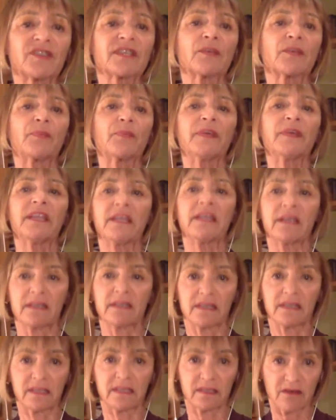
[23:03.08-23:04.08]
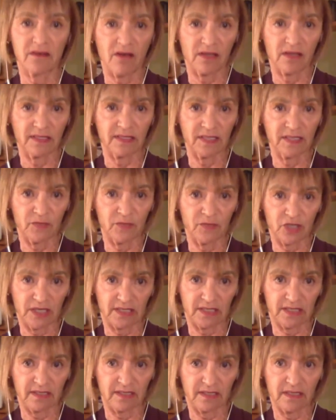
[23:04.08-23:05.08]
opinions on
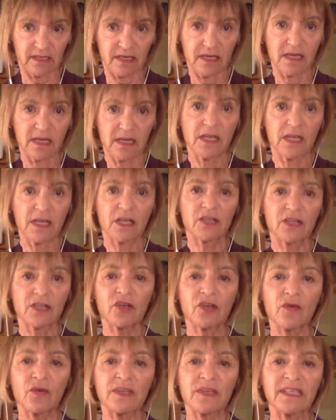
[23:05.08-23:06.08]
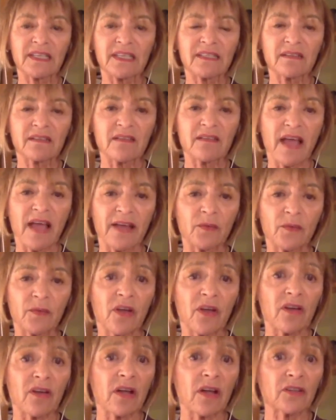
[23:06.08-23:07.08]
subjects? So is this aligned with
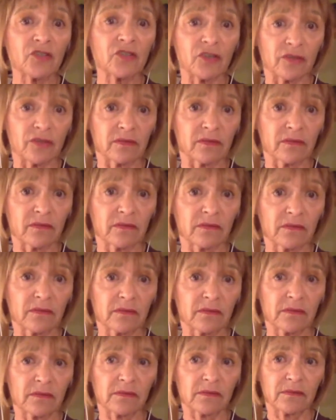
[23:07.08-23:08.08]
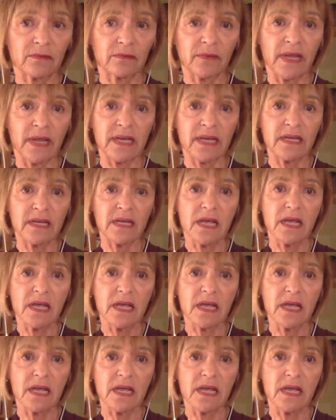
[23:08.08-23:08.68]
our culture, right?